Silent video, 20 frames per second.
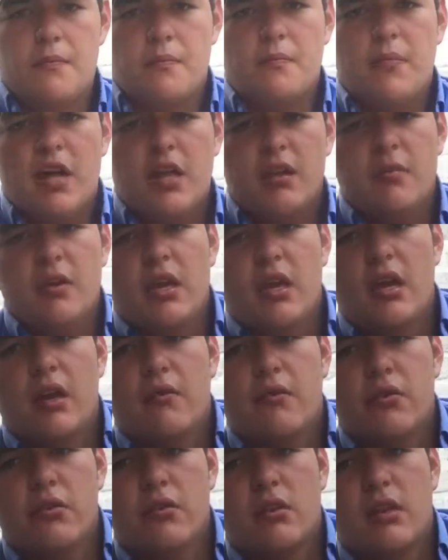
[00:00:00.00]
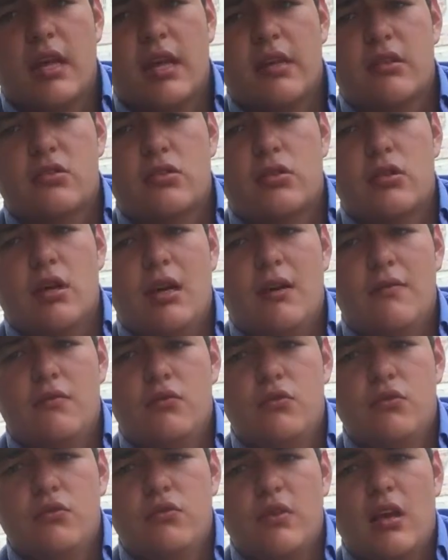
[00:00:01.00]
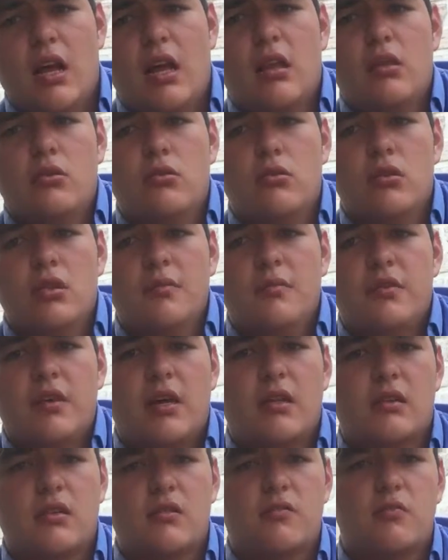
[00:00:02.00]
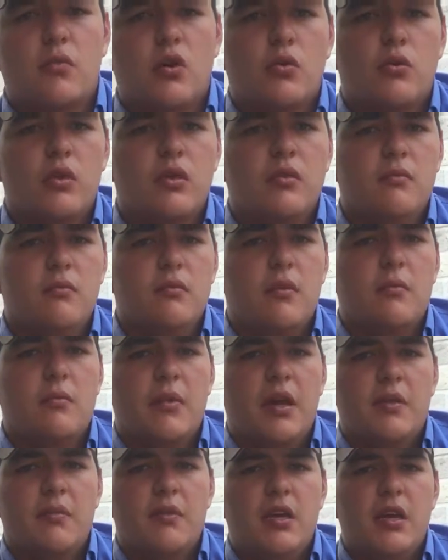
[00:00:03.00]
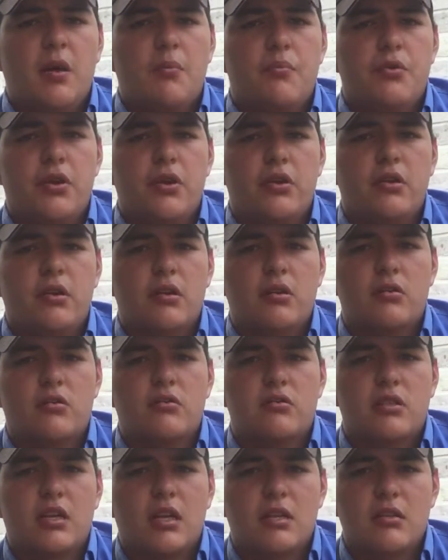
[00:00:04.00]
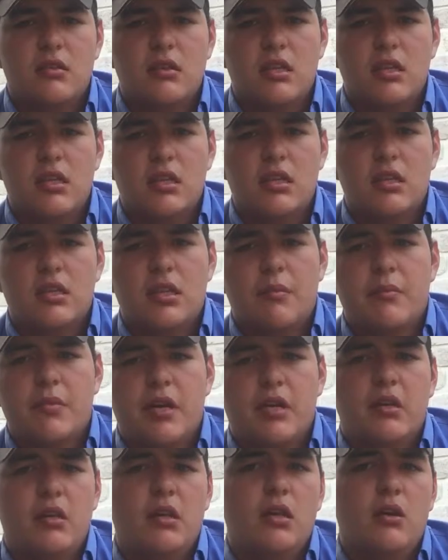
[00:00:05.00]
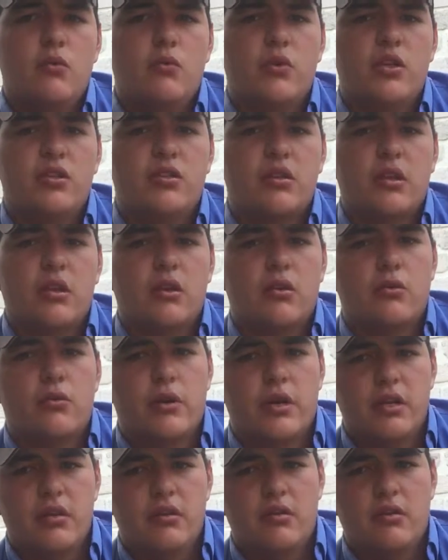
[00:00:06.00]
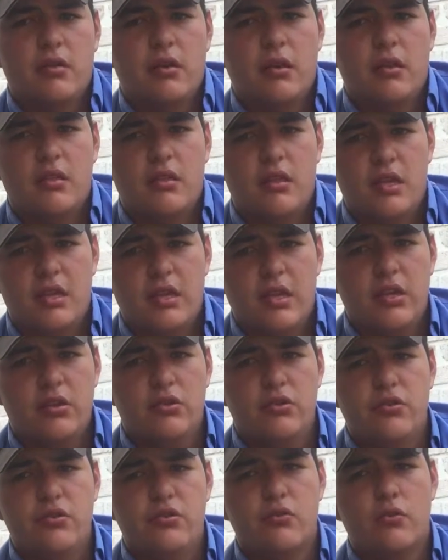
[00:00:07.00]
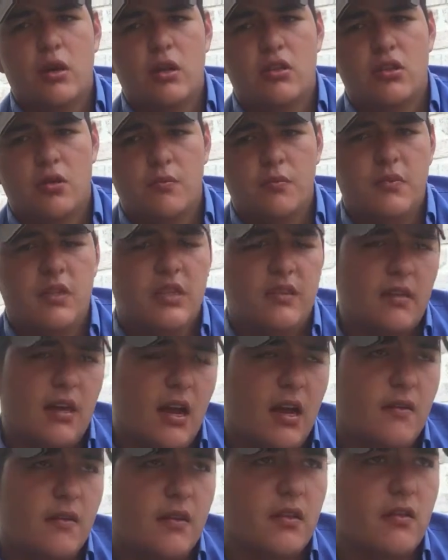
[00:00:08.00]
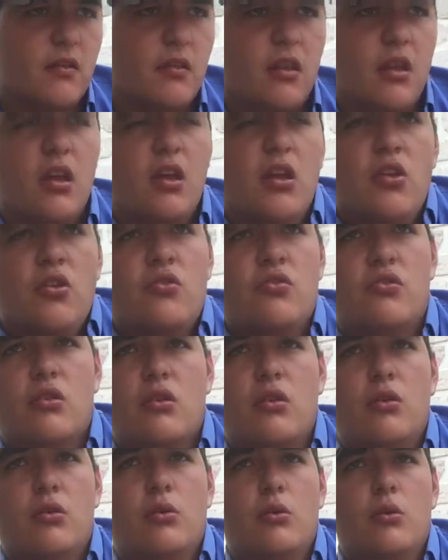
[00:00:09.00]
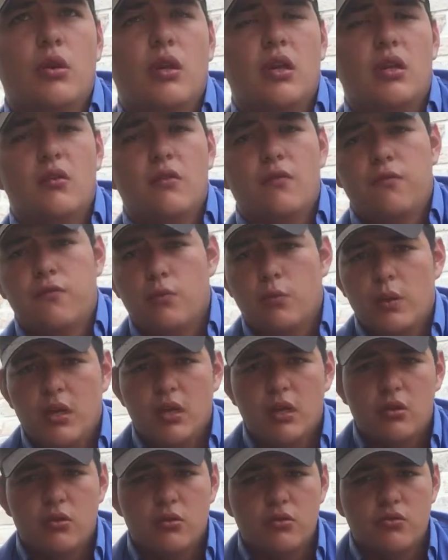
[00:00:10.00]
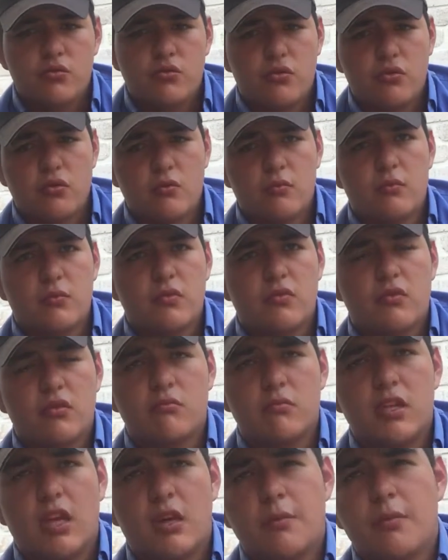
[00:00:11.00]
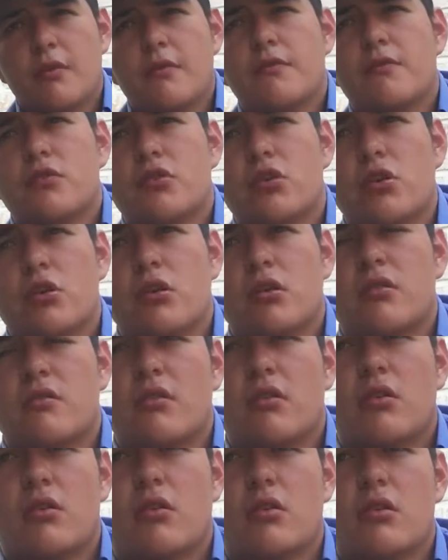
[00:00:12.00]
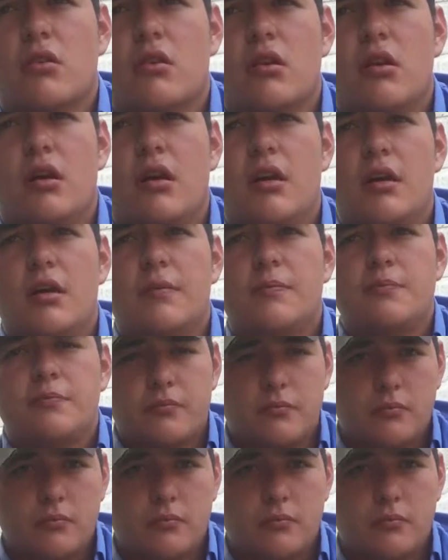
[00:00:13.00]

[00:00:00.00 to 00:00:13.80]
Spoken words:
Bad behavior like drug abuse, alcoholism, and smoking maybe appear constantly in the media, which encourage teenagers to adopt these habits. So, if we consume some type of drugs or